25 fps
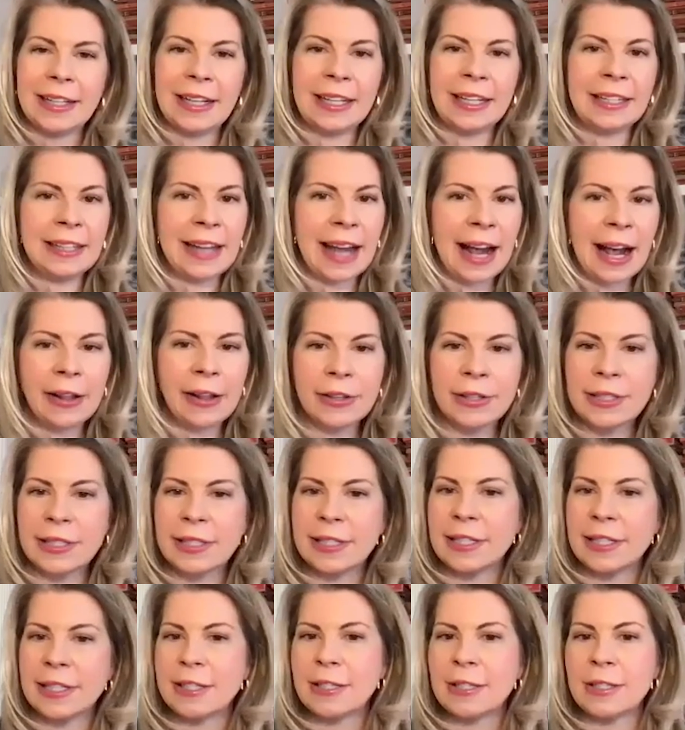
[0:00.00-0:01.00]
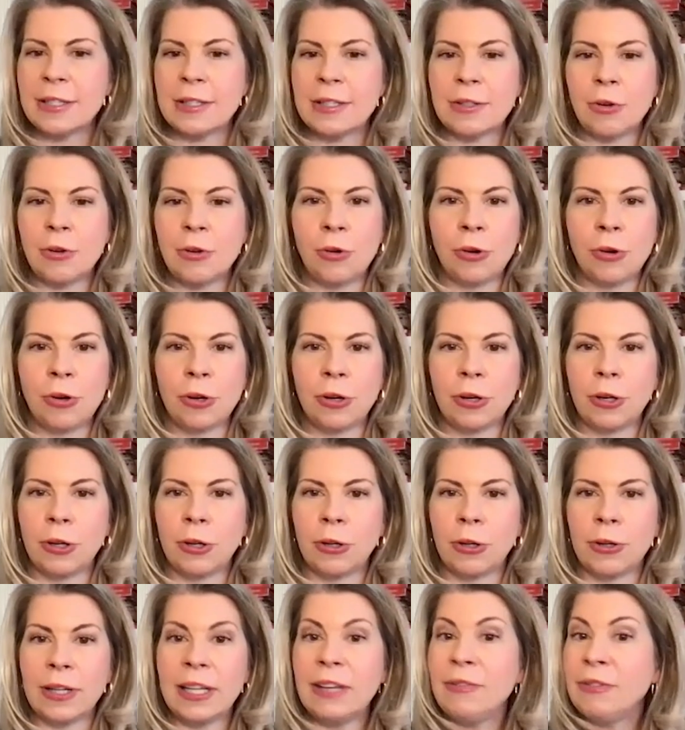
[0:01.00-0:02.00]
analysis
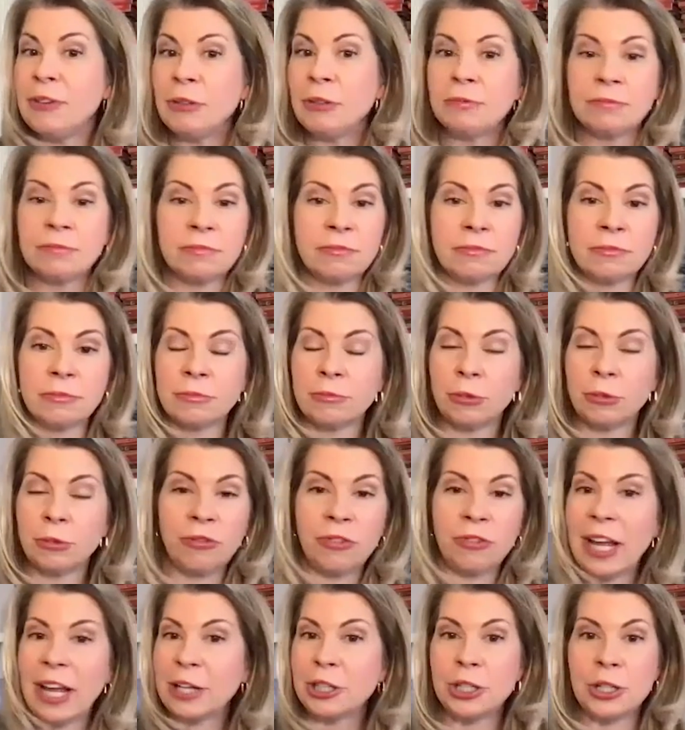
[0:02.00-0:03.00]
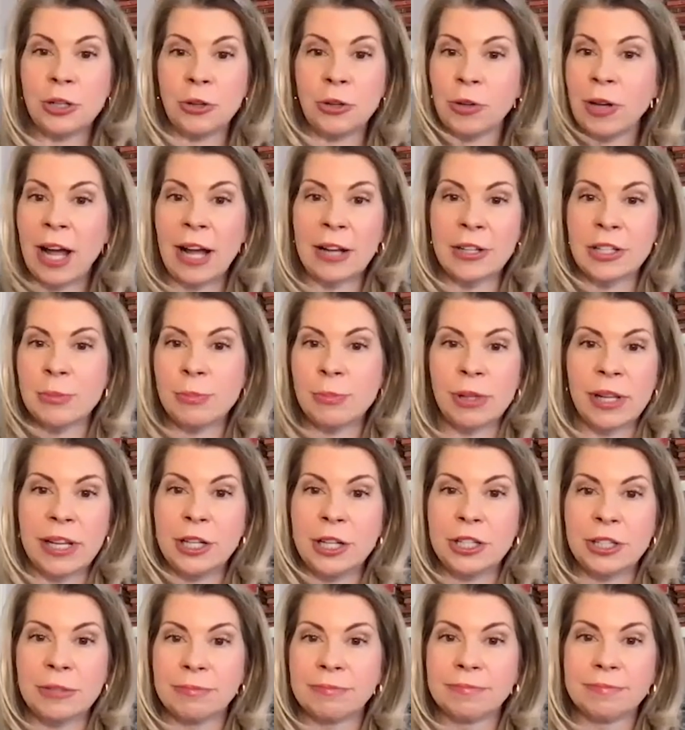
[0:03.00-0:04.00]
or even reflection or
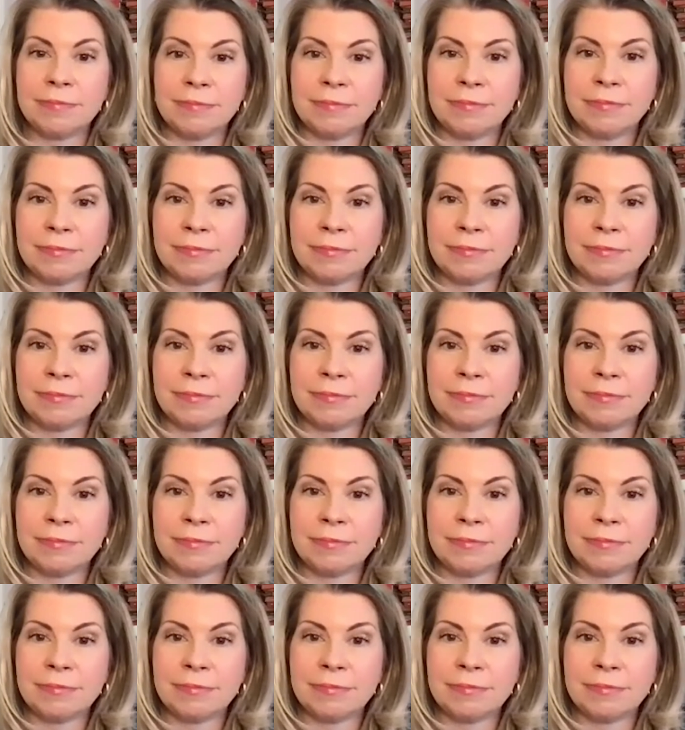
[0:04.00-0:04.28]
contemplation.